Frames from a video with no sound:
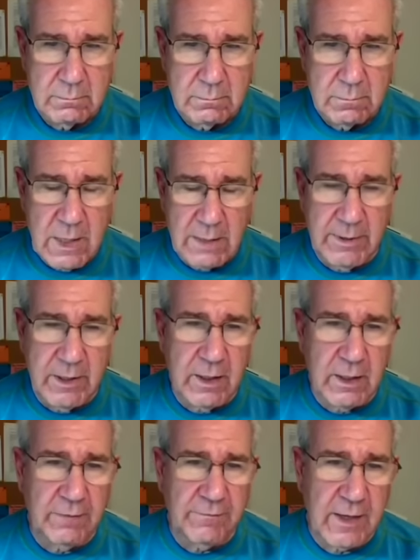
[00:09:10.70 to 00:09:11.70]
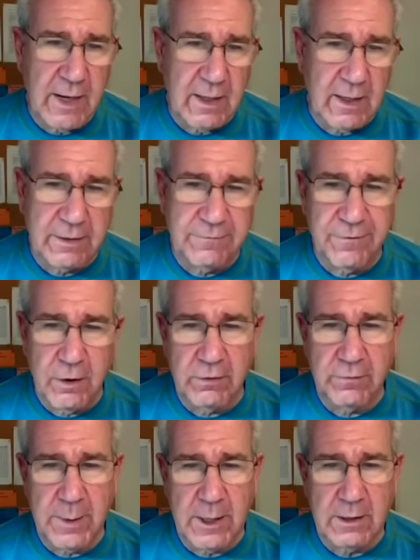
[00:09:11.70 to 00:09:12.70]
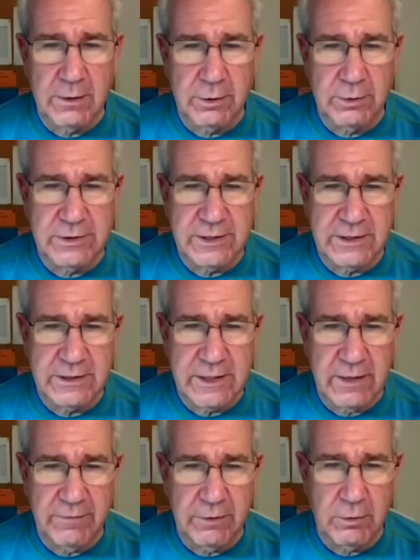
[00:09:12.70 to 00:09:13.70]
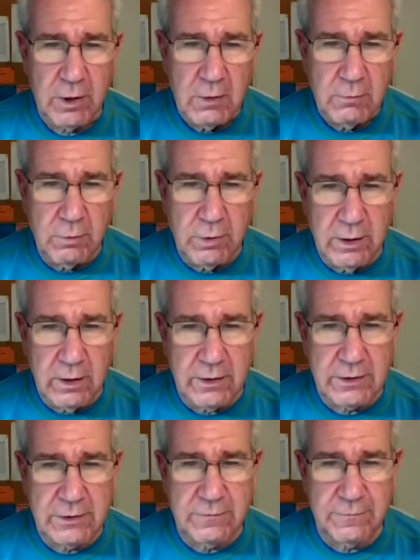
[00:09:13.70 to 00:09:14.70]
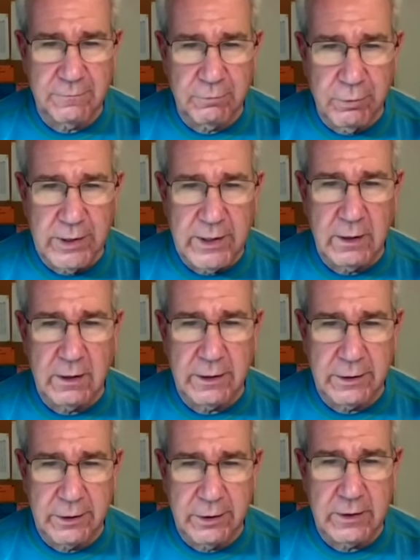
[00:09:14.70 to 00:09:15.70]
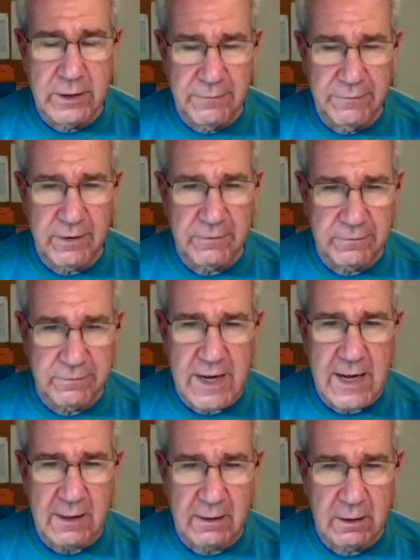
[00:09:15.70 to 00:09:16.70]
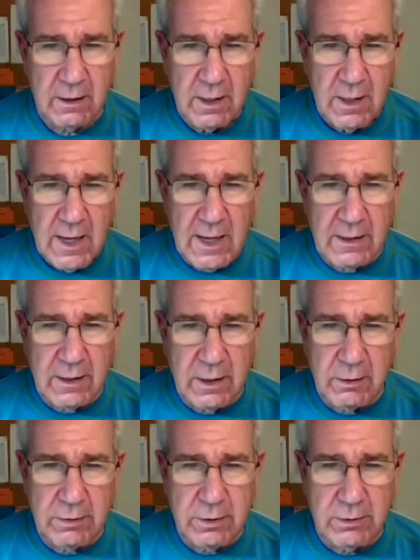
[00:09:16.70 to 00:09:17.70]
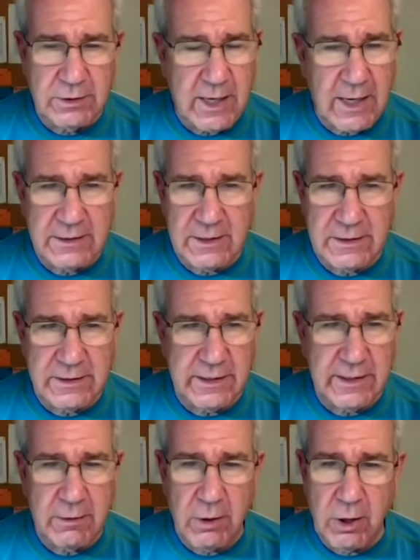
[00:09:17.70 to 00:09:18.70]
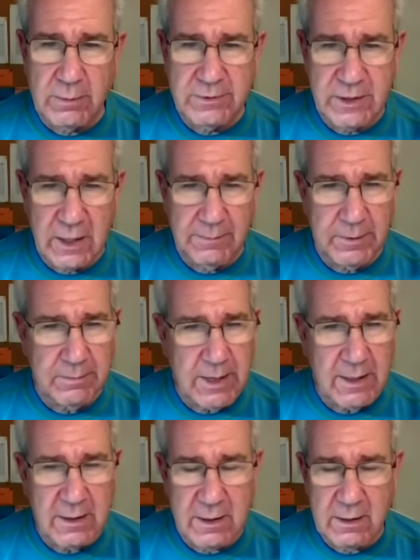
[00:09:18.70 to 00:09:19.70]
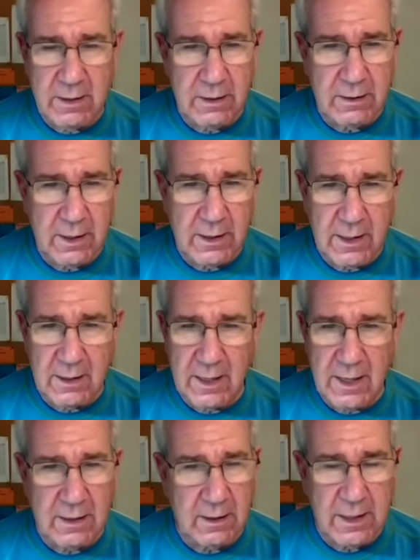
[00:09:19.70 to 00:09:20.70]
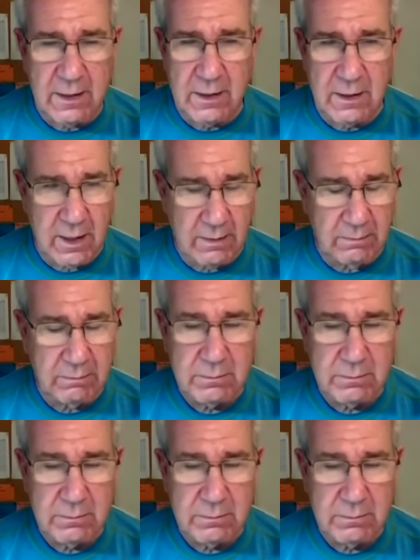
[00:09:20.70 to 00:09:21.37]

I mean, think of a guy like DeForest Buckner, who's 6'7", or really, really good defensive tackle. And, you know, those guys, they stick their arms up, and, man, they got a lot of length to them.